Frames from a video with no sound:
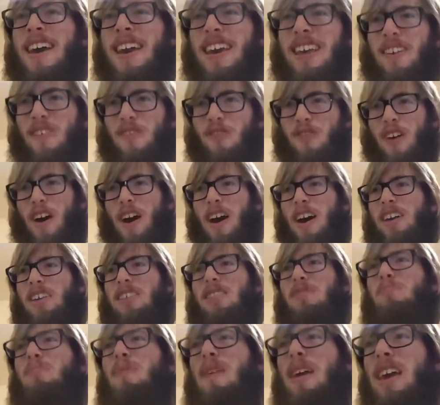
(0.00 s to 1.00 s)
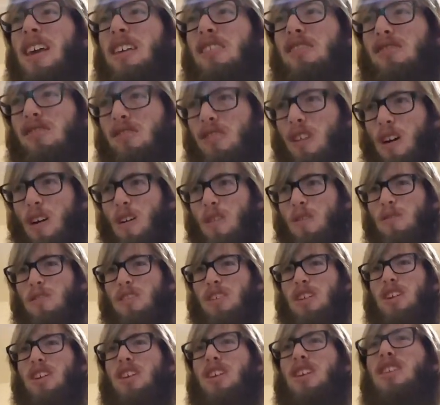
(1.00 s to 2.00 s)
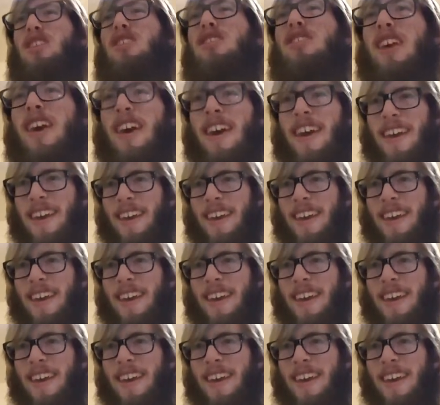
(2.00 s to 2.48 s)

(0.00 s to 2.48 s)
It fucks me so good,